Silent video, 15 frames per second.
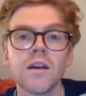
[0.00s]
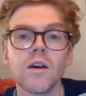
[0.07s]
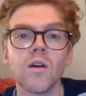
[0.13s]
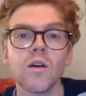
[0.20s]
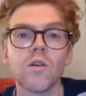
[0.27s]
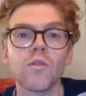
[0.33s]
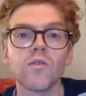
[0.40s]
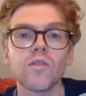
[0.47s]

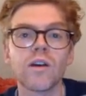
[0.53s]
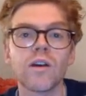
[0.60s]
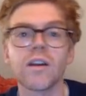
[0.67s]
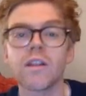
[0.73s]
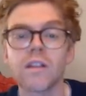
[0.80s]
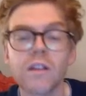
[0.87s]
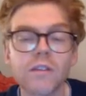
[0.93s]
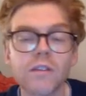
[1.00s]
of
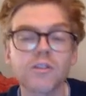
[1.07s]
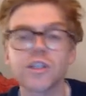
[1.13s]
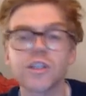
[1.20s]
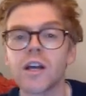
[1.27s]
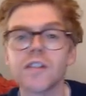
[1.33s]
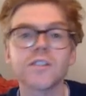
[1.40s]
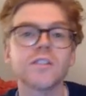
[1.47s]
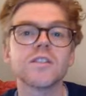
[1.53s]
another little
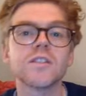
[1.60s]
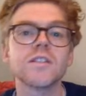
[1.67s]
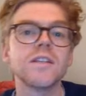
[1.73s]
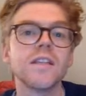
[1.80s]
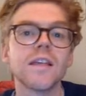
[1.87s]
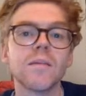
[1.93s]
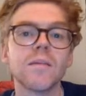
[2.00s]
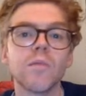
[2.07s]
chance to
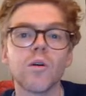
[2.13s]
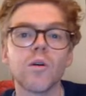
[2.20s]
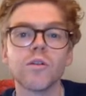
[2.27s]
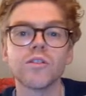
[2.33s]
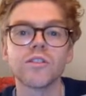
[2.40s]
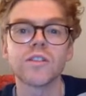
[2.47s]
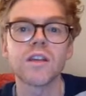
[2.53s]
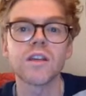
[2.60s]
see them on
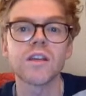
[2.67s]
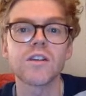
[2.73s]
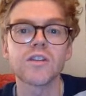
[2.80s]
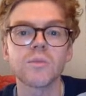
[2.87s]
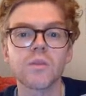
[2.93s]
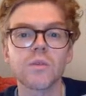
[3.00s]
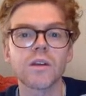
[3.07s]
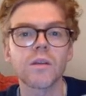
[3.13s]
stage.
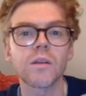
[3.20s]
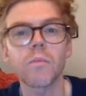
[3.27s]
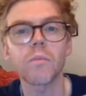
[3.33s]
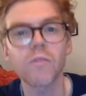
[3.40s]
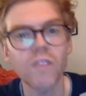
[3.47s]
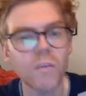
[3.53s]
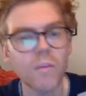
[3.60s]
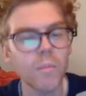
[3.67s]
So we're going to
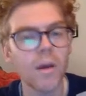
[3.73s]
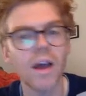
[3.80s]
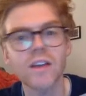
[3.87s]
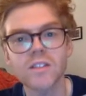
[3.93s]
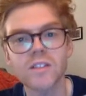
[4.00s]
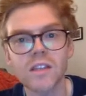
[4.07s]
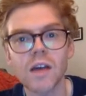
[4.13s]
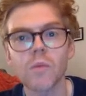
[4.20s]
flip
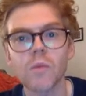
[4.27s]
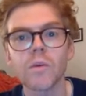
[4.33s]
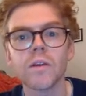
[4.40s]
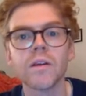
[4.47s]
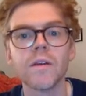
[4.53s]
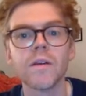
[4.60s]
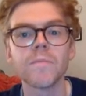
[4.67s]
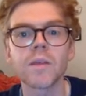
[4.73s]
past that one
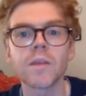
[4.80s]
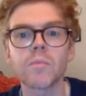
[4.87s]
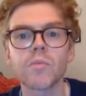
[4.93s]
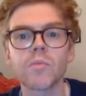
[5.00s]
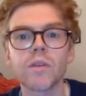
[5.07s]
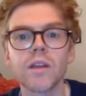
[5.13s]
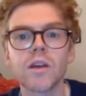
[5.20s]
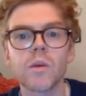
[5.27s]

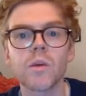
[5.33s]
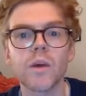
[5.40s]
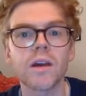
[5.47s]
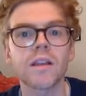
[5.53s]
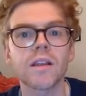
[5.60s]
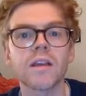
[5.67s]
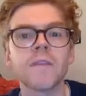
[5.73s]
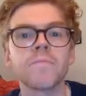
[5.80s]
pretty
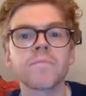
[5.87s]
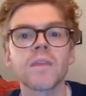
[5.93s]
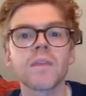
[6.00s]
quickly.